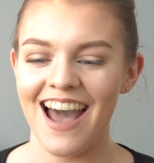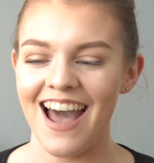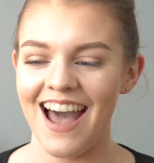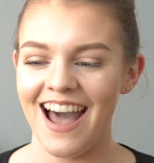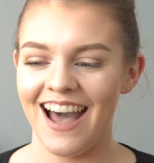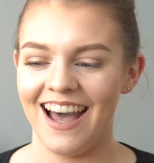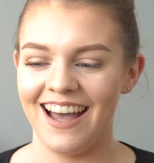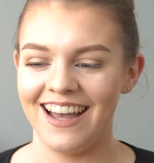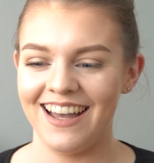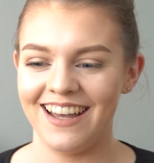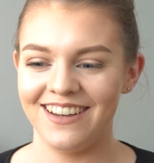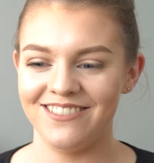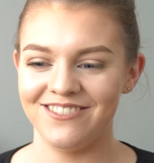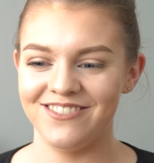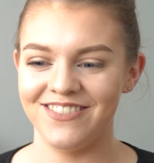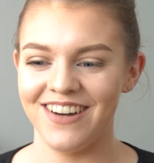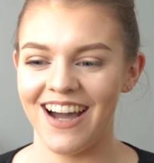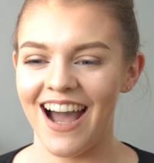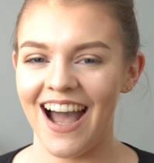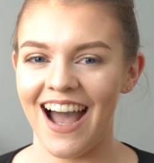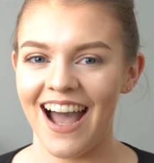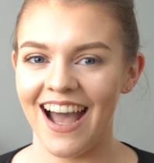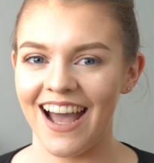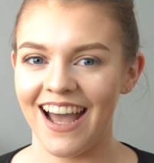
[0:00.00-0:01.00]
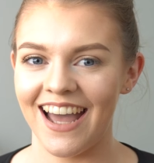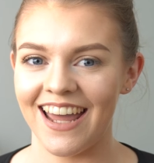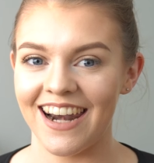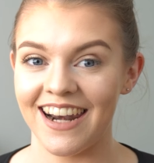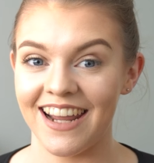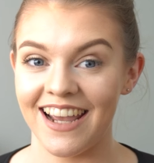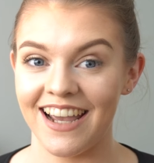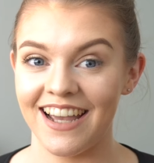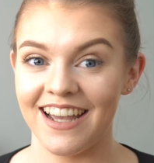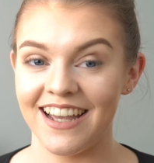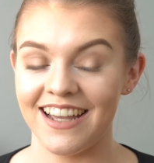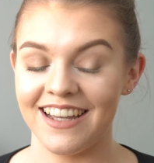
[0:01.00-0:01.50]
And
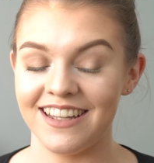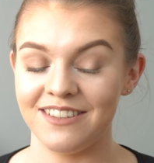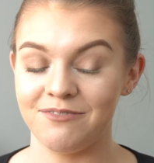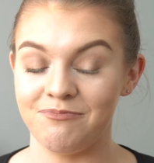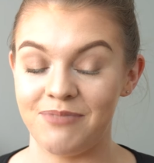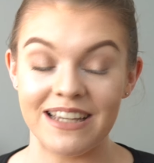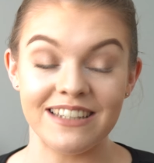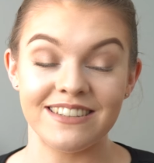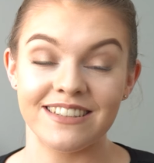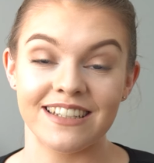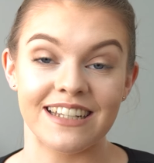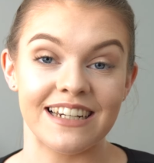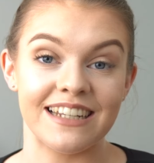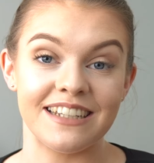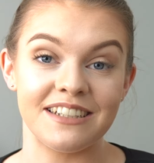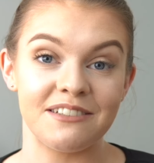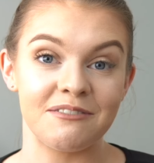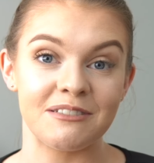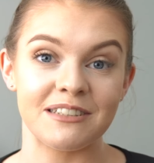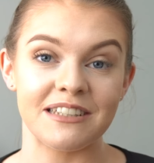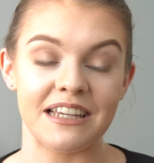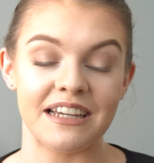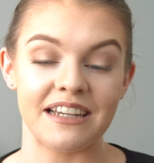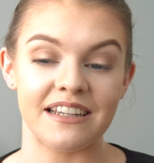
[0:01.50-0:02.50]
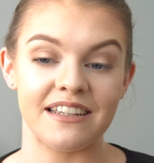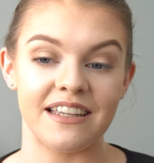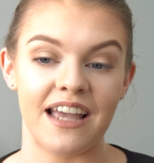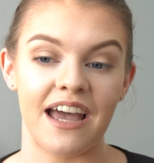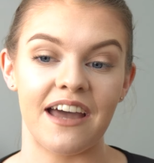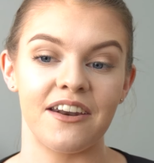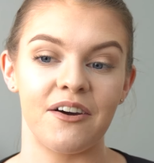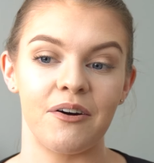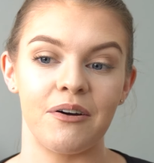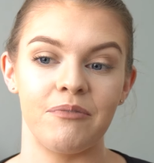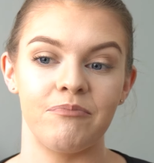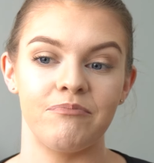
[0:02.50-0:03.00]
basically he was like, "Yeah,
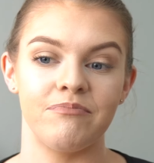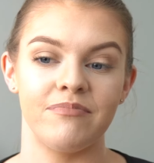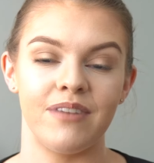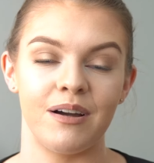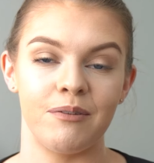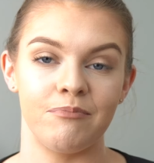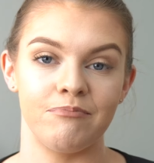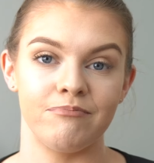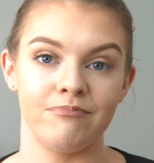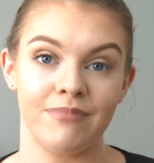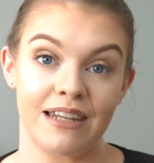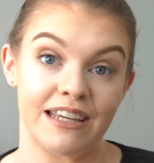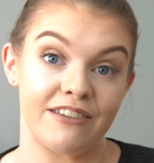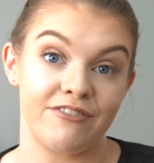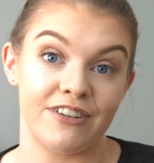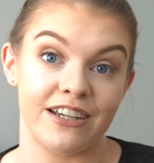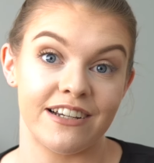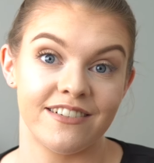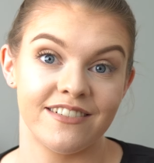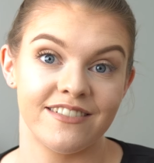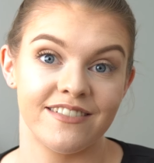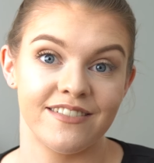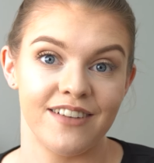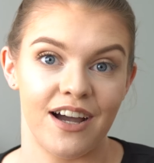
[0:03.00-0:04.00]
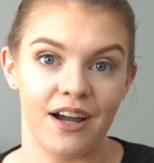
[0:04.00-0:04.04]
no, I'm leaving.